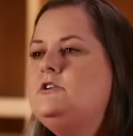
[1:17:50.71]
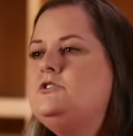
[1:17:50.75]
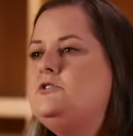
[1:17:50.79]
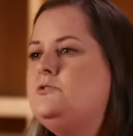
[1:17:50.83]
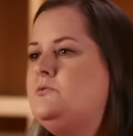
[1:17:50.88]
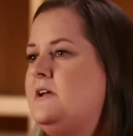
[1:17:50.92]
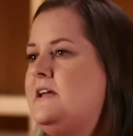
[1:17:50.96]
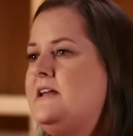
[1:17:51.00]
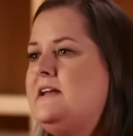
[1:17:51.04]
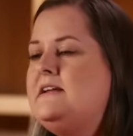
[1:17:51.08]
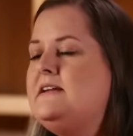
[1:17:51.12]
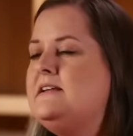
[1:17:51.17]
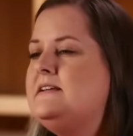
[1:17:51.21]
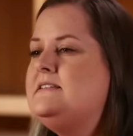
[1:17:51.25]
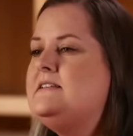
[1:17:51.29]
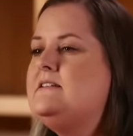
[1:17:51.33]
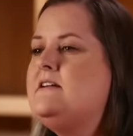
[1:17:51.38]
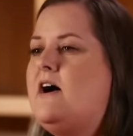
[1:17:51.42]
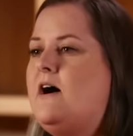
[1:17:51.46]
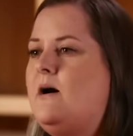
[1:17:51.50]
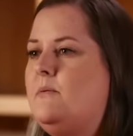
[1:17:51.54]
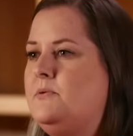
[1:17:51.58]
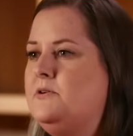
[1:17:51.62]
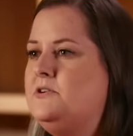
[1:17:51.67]
Treat it as an
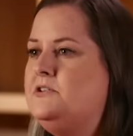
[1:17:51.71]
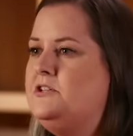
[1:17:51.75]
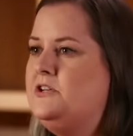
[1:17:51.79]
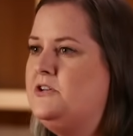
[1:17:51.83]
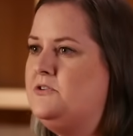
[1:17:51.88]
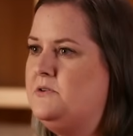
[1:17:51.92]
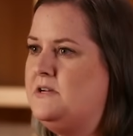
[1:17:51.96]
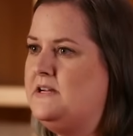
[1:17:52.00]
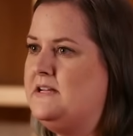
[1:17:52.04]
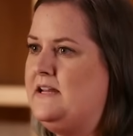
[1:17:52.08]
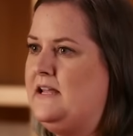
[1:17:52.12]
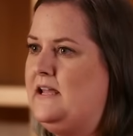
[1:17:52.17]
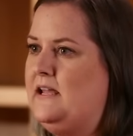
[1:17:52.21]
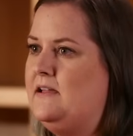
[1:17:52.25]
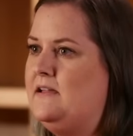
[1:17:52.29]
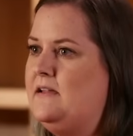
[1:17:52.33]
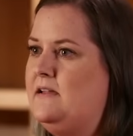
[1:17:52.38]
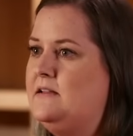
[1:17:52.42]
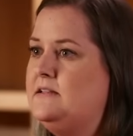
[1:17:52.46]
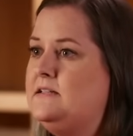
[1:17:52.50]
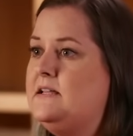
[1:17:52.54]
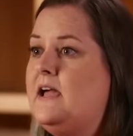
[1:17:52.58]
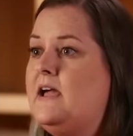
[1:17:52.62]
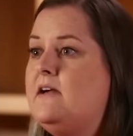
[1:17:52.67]
opportunity
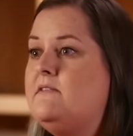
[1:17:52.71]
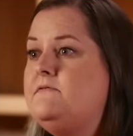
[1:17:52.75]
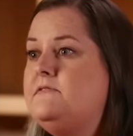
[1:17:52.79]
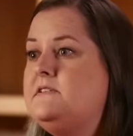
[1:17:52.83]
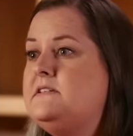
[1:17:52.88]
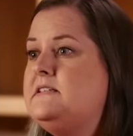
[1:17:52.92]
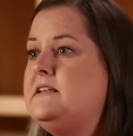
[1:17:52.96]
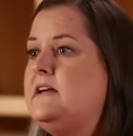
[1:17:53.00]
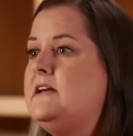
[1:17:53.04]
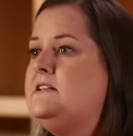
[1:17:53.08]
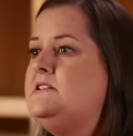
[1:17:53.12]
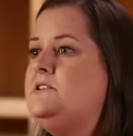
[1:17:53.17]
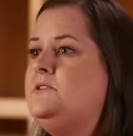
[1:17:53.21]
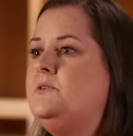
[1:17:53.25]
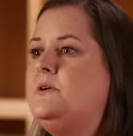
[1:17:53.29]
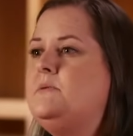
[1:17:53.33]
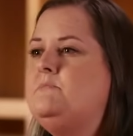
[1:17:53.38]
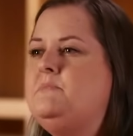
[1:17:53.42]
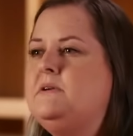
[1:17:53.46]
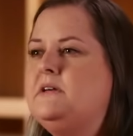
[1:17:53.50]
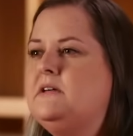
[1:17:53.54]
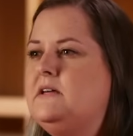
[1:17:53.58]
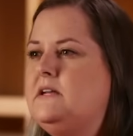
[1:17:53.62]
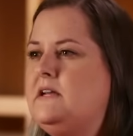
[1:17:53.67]
to emphasize your
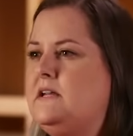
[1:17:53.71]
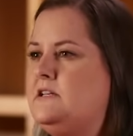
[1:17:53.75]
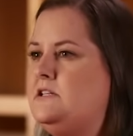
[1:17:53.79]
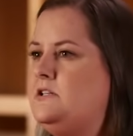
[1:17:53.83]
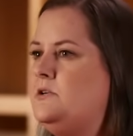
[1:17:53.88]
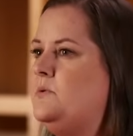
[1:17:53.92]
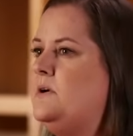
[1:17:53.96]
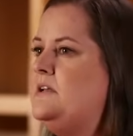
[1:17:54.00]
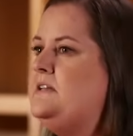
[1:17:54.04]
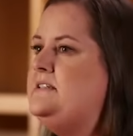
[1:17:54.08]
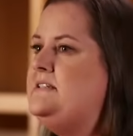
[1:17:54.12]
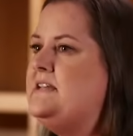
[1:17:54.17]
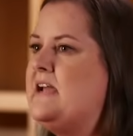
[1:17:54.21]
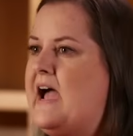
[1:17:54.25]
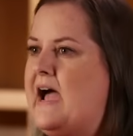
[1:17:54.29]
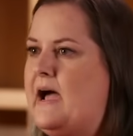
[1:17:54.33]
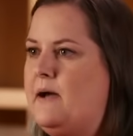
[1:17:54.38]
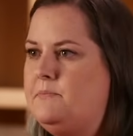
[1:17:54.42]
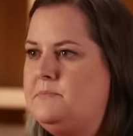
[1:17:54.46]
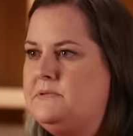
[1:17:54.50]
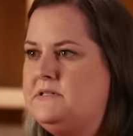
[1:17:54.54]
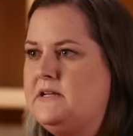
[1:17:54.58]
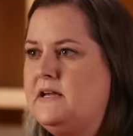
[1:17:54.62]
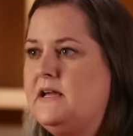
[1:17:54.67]
ability to
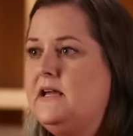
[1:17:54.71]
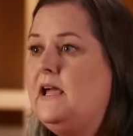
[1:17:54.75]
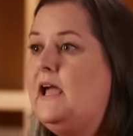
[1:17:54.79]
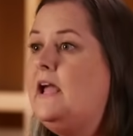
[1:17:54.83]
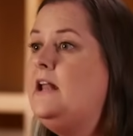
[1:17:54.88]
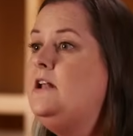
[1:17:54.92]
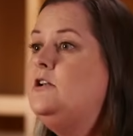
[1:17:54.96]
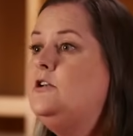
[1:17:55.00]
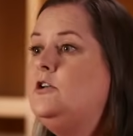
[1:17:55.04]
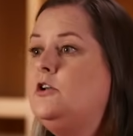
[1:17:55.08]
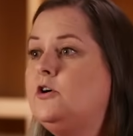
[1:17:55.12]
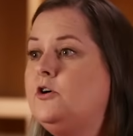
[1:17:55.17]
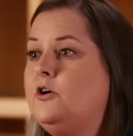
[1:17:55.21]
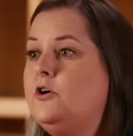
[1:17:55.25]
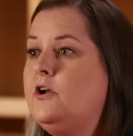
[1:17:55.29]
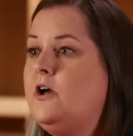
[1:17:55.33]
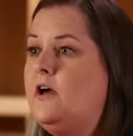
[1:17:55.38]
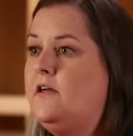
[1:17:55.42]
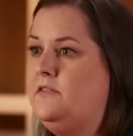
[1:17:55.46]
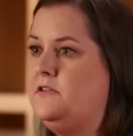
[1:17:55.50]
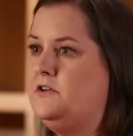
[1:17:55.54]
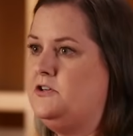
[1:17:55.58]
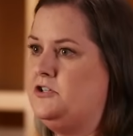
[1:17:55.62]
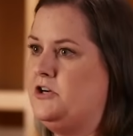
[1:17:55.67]
adapt and learn
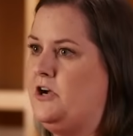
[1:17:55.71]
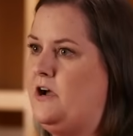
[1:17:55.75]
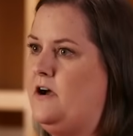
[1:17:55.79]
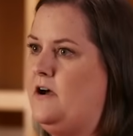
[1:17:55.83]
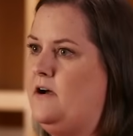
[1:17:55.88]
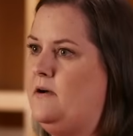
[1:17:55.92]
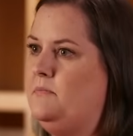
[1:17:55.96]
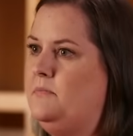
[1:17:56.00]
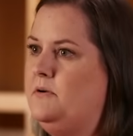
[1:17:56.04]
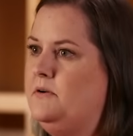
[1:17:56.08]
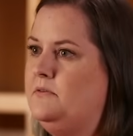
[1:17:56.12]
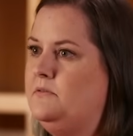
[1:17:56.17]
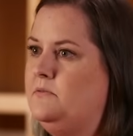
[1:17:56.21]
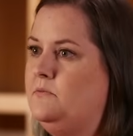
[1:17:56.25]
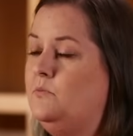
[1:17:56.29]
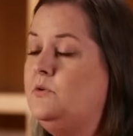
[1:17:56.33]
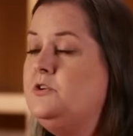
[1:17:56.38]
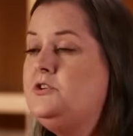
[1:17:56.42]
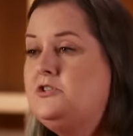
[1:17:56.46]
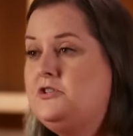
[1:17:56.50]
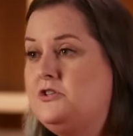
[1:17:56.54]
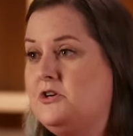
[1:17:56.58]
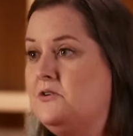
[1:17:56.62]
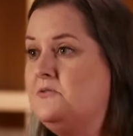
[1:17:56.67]
on the job,
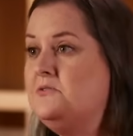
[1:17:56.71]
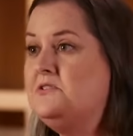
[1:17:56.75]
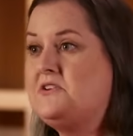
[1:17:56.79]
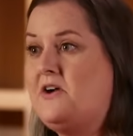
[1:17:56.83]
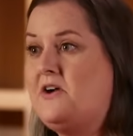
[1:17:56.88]
which shows